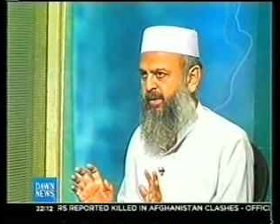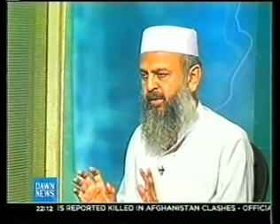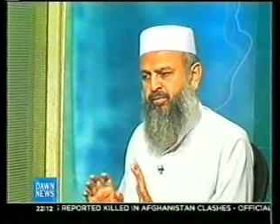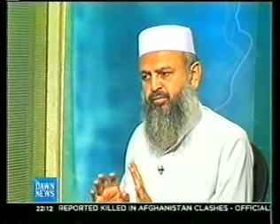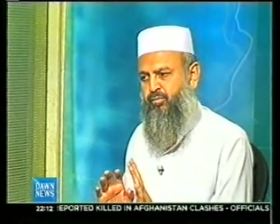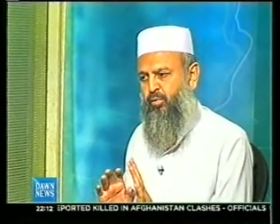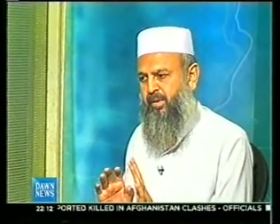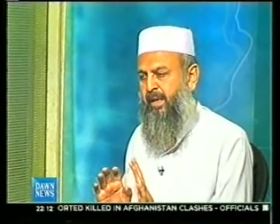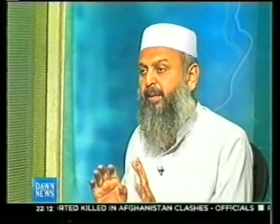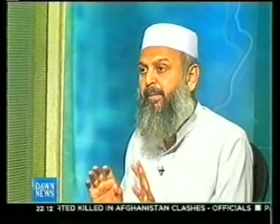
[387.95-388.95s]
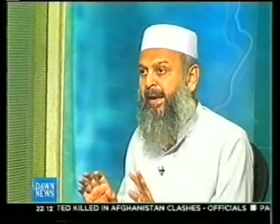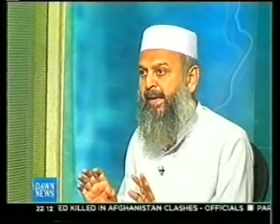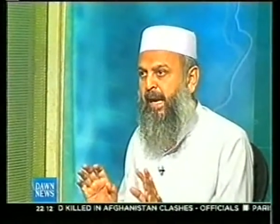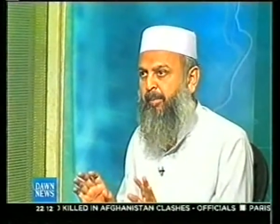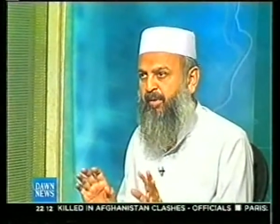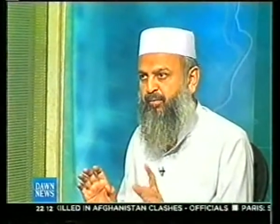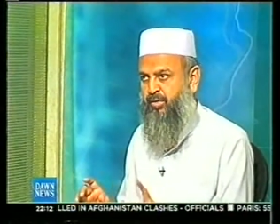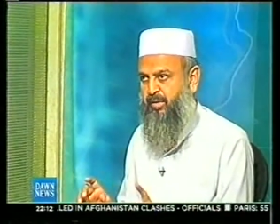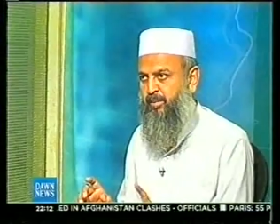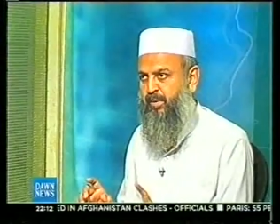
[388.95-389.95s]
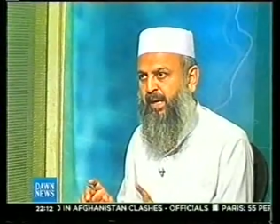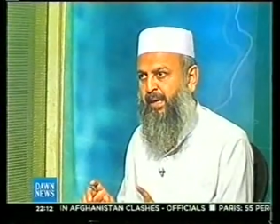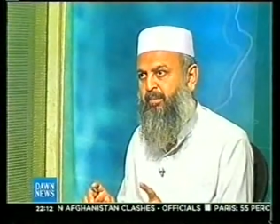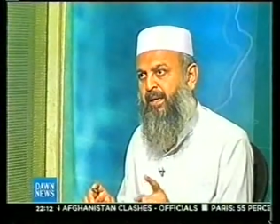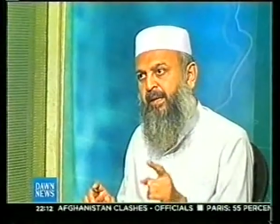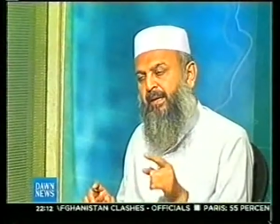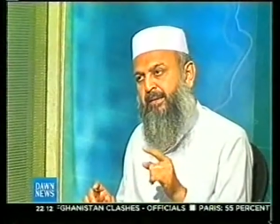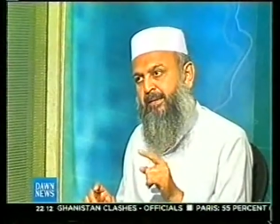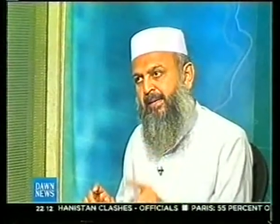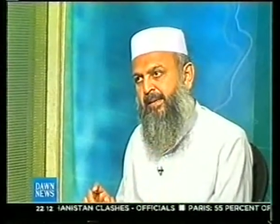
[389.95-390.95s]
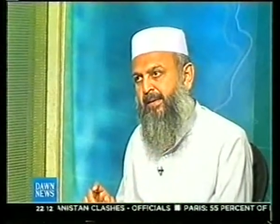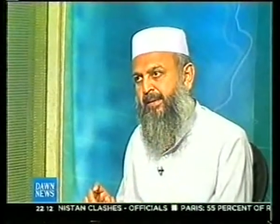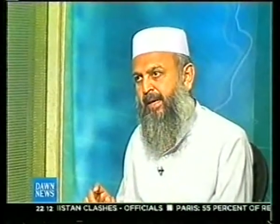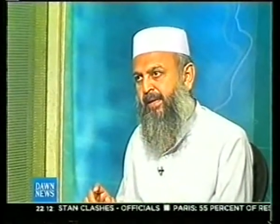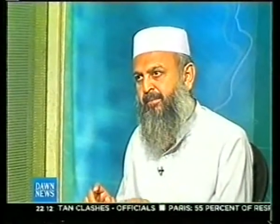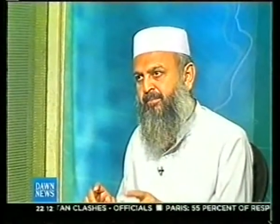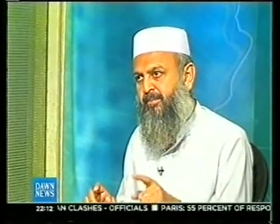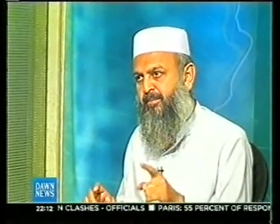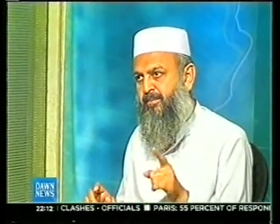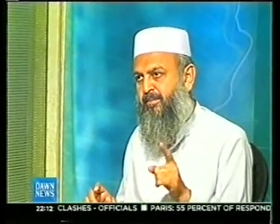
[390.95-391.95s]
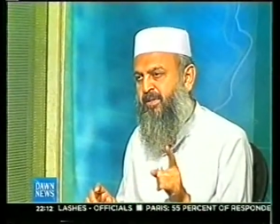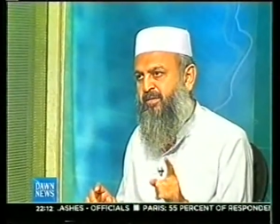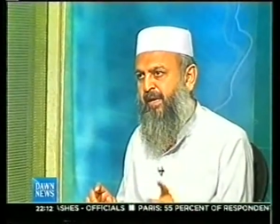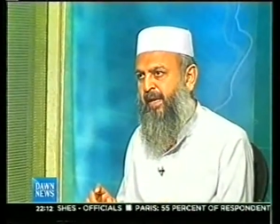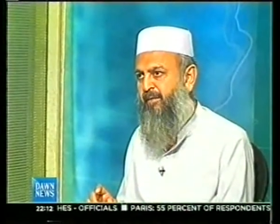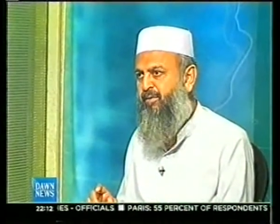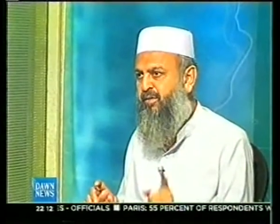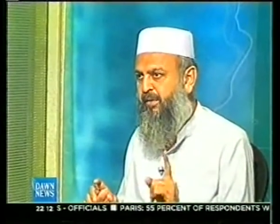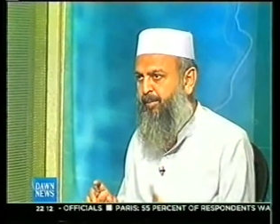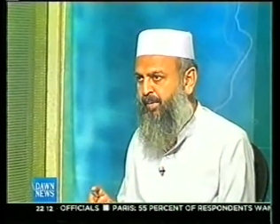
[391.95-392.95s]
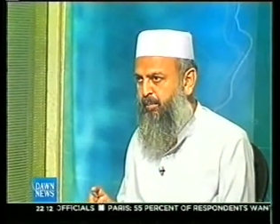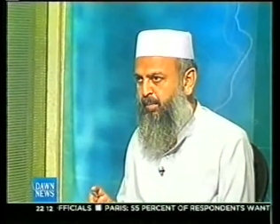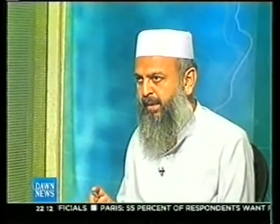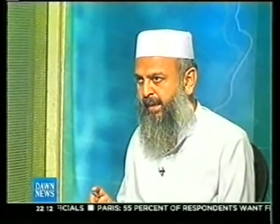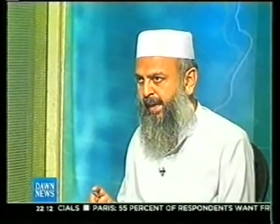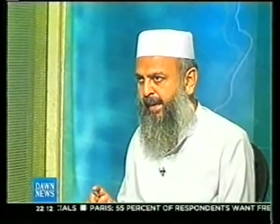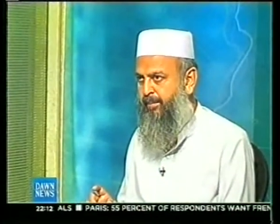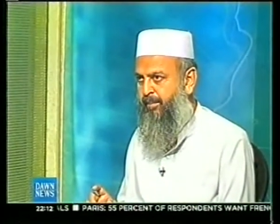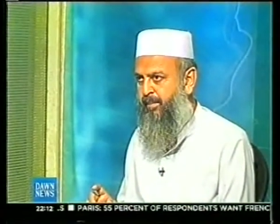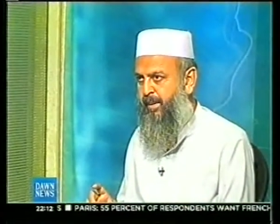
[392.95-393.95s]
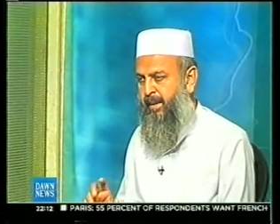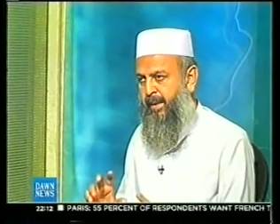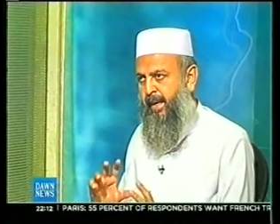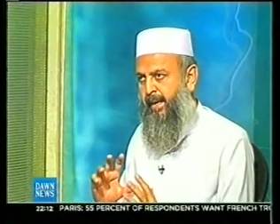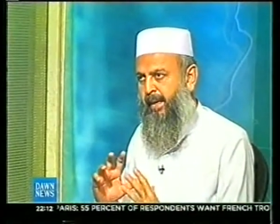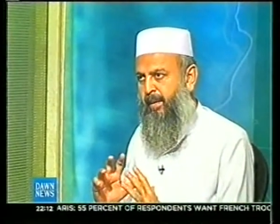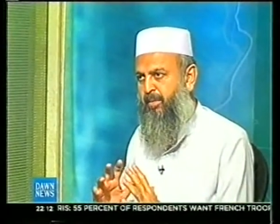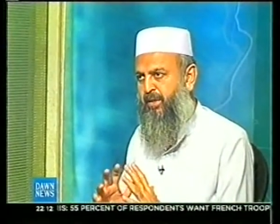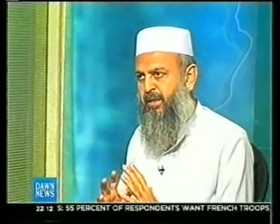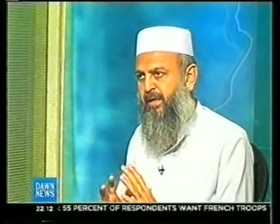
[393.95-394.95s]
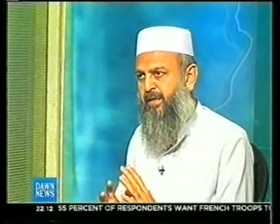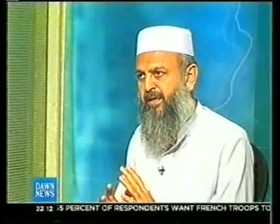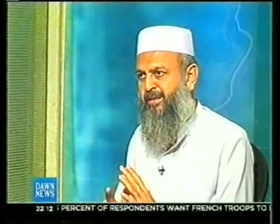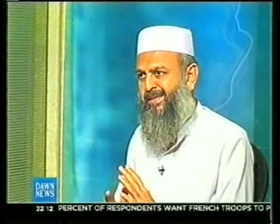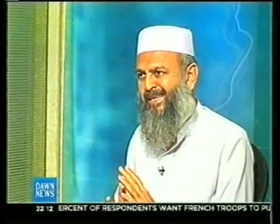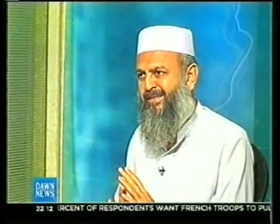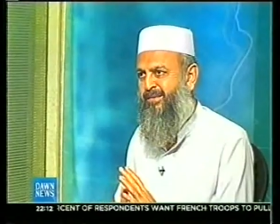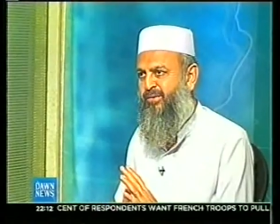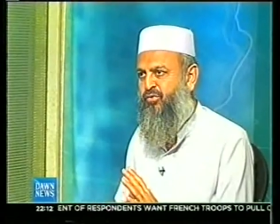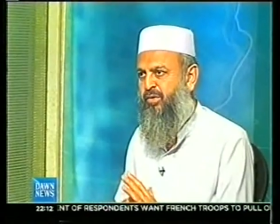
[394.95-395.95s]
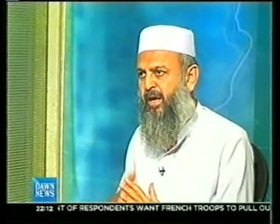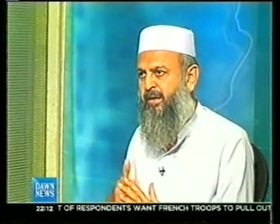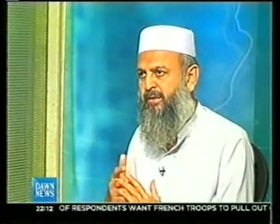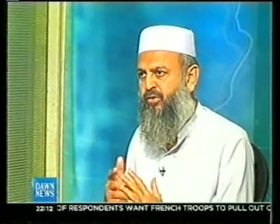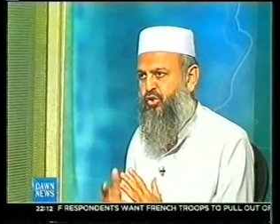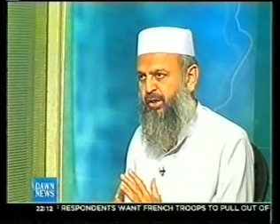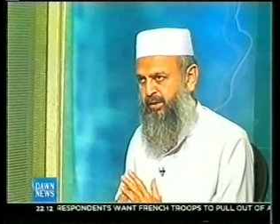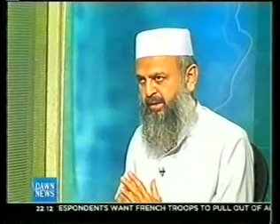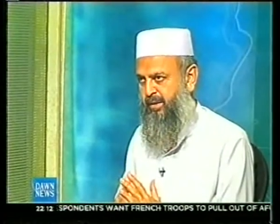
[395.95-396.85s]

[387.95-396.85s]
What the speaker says: So they remained happy for some time, till the time this 11th September came, and immediately things started changing.